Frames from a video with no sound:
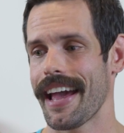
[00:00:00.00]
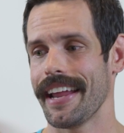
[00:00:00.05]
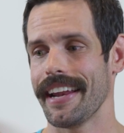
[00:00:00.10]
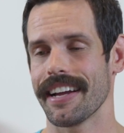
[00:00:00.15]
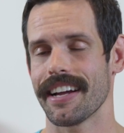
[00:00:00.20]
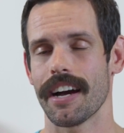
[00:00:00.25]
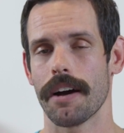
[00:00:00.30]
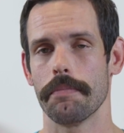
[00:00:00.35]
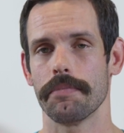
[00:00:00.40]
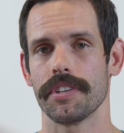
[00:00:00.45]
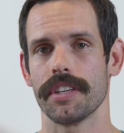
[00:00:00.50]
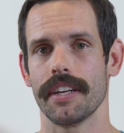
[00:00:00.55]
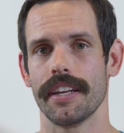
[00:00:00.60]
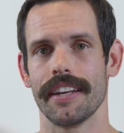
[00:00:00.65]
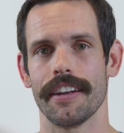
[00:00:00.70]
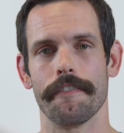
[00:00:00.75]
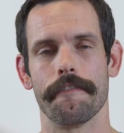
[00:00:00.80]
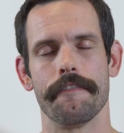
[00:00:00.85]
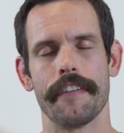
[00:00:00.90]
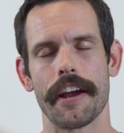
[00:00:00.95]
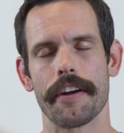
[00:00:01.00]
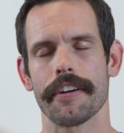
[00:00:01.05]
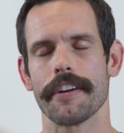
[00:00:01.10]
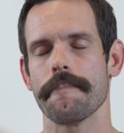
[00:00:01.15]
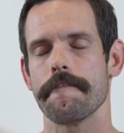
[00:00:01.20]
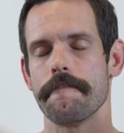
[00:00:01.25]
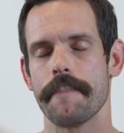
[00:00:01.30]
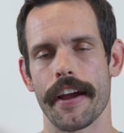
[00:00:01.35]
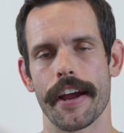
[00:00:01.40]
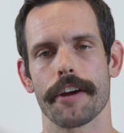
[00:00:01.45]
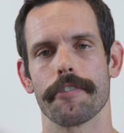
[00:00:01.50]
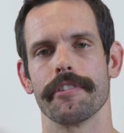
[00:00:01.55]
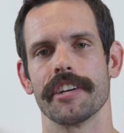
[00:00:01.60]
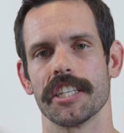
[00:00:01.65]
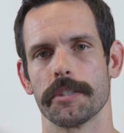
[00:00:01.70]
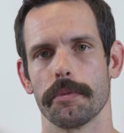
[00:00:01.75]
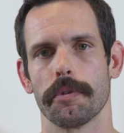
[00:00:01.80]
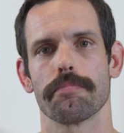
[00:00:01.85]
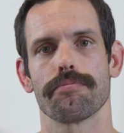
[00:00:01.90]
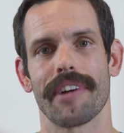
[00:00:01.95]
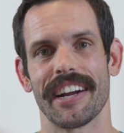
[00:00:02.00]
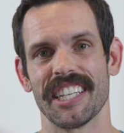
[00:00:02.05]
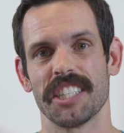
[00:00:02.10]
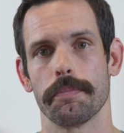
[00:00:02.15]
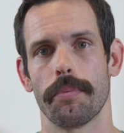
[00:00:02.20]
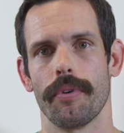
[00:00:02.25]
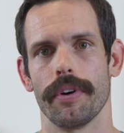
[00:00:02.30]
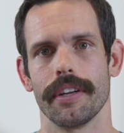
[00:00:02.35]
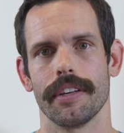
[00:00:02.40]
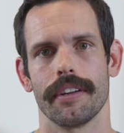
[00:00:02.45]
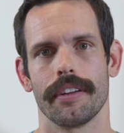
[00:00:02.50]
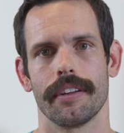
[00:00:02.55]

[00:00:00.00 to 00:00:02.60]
and it comes in at a very, very reasonable price point.